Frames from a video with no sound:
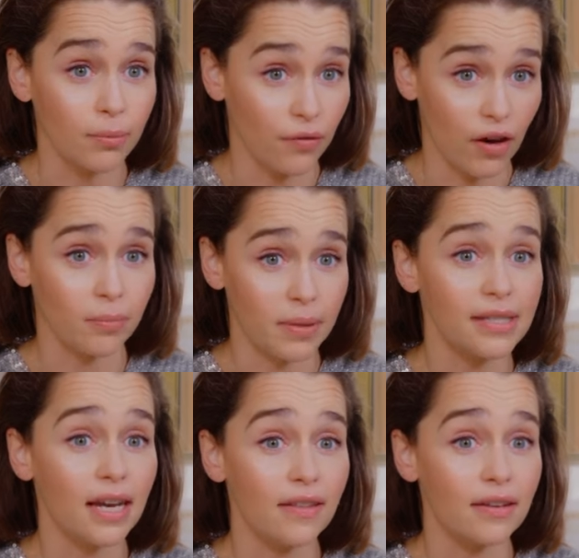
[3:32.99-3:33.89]
you've heard me
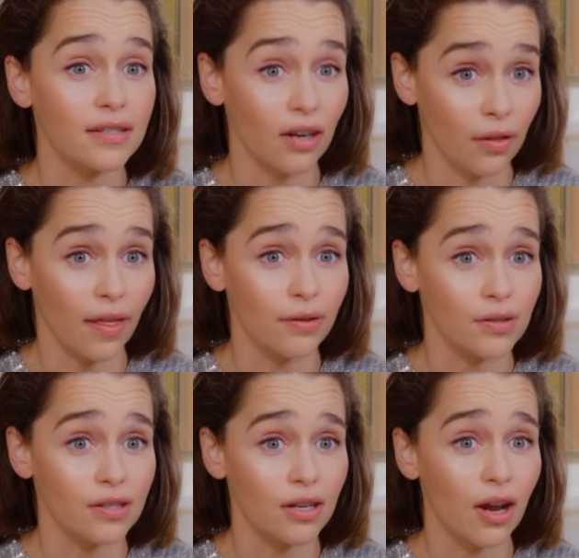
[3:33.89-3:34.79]
say this nine
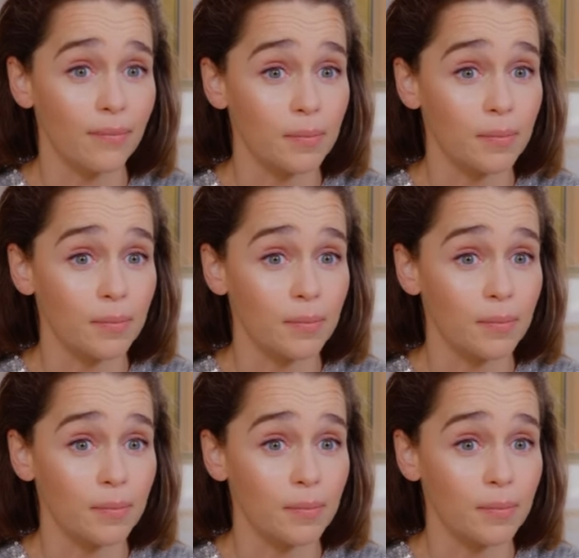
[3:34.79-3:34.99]
thousand times,